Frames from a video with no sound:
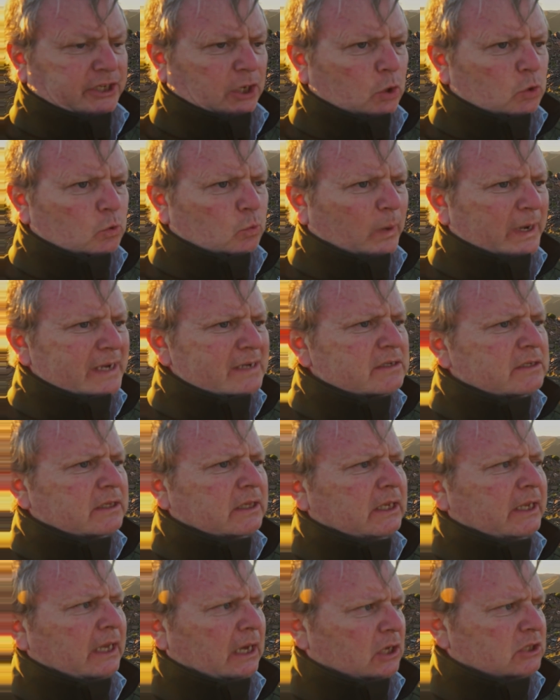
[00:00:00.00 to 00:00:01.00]
Don't wait to
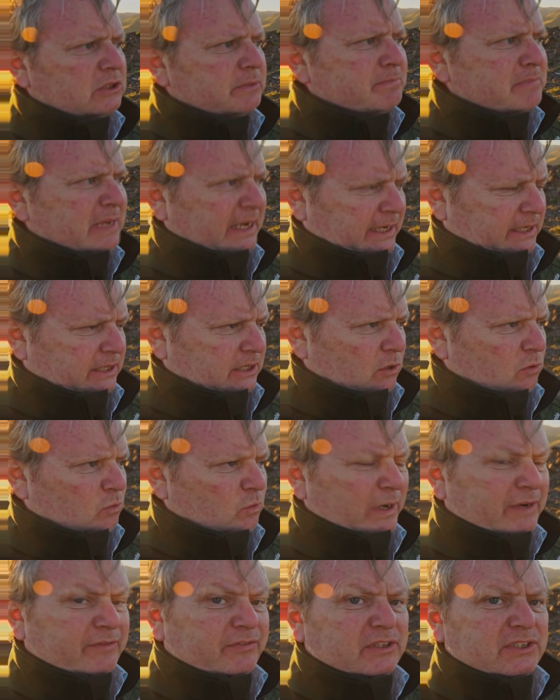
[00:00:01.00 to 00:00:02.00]
the last minute.
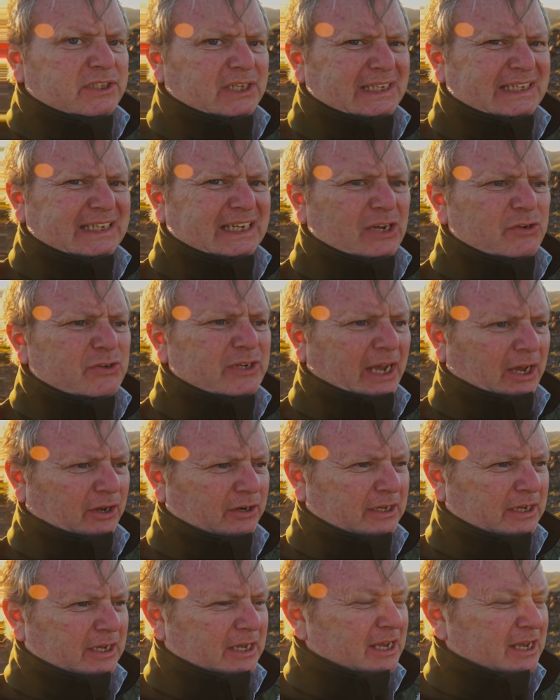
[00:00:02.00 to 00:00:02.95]
Don't wait for the sun to go down,